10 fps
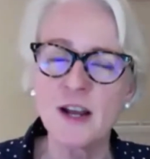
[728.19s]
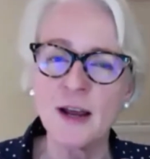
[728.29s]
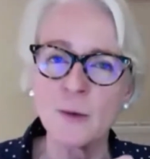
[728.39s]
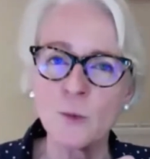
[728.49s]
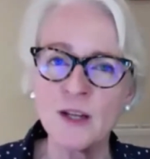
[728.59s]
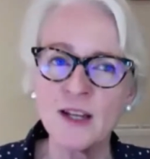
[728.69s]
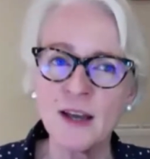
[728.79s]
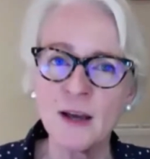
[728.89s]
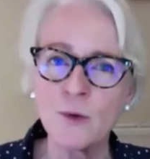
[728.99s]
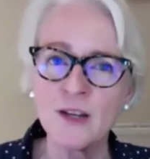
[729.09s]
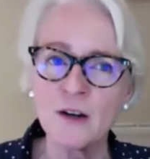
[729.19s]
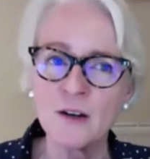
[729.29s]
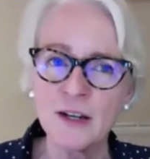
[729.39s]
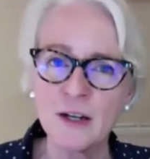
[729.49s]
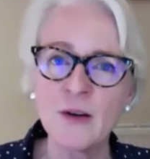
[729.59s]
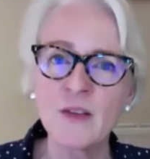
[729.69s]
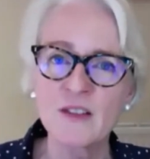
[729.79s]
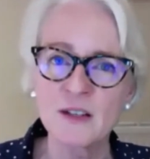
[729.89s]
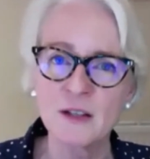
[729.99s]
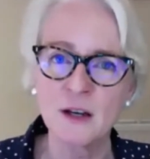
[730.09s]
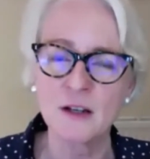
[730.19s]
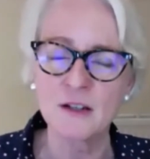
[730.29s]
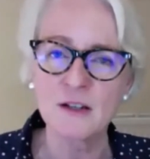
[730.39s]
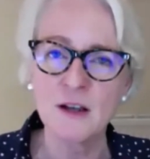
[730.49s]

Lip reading: And we are hearing this a lot,